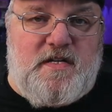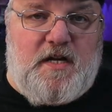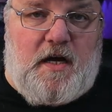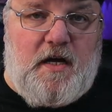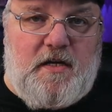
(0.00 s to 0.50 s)

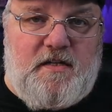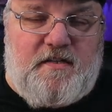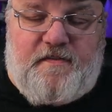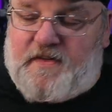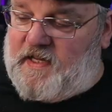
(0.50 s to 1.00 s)

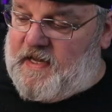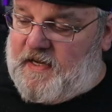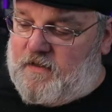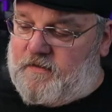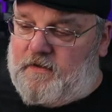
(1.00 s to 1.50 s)
Tons of
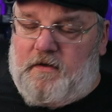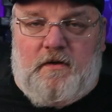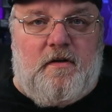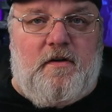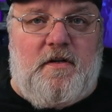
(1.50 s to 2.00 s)
clouds,
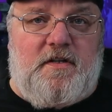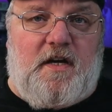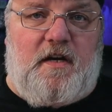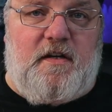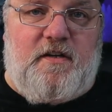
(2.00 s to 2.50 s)

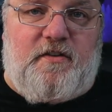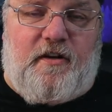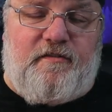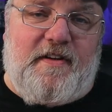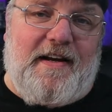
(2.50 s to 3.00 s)
tons
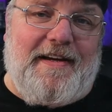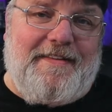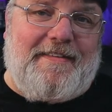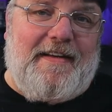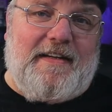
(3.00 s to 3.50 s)
of
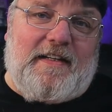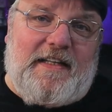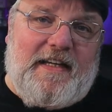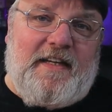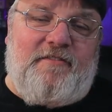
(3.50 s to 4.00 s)
nice,
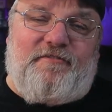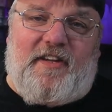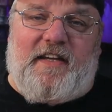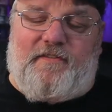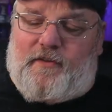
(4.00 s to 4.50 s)
clean
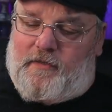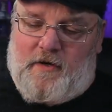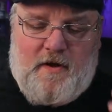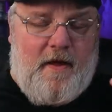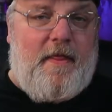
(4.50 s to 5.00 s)
flavor
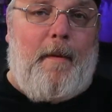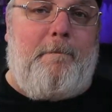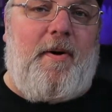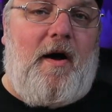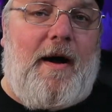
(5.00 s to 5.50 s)

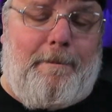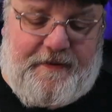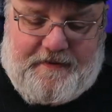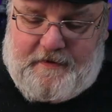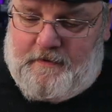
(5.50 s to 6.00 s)
that
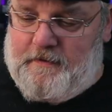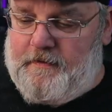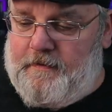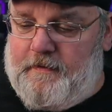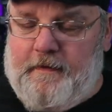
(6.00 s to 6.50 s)
pops.
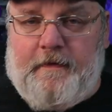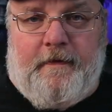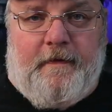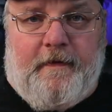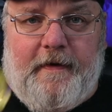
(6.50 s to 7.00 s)

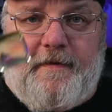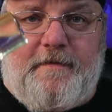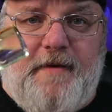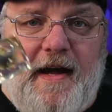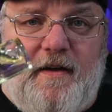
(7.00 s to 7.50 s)
This
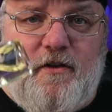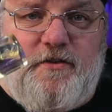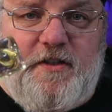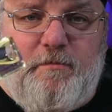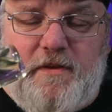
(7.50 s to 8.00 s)
is my O
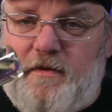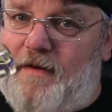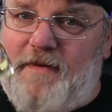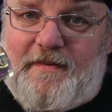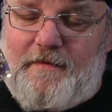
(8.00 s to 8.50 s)
G Blue
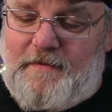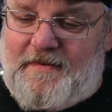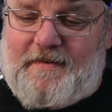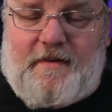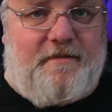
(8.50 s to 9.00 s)
I mix up
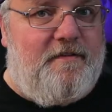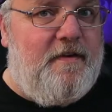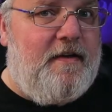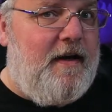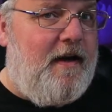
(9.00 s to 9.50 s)
myself,
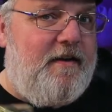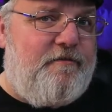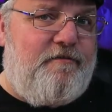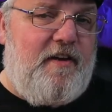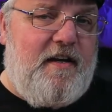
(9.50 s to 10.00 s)
and the
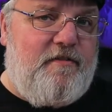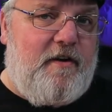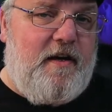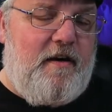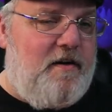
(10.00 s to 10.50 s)

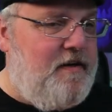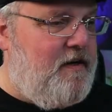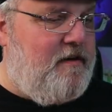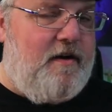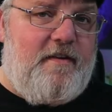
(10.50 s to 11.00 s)
flavoring on
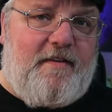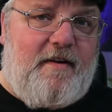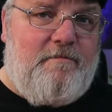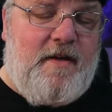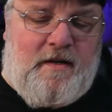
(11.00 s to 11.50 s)
there is
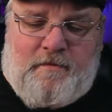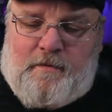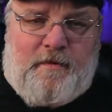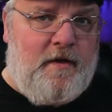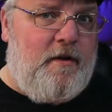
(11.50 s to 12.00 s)
at a
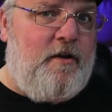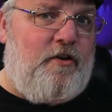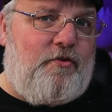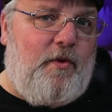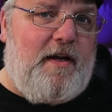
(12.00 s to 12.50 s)
minimum.
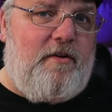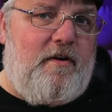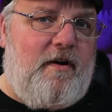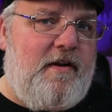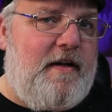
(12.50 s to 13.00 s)
The
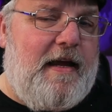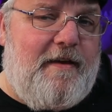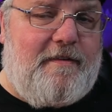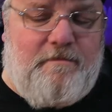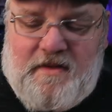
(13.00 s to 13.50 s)
sweetener on it
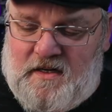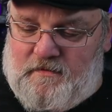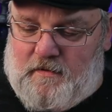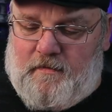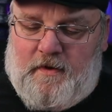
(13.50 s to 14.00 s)
as a
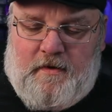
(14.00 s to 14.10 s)
minimum.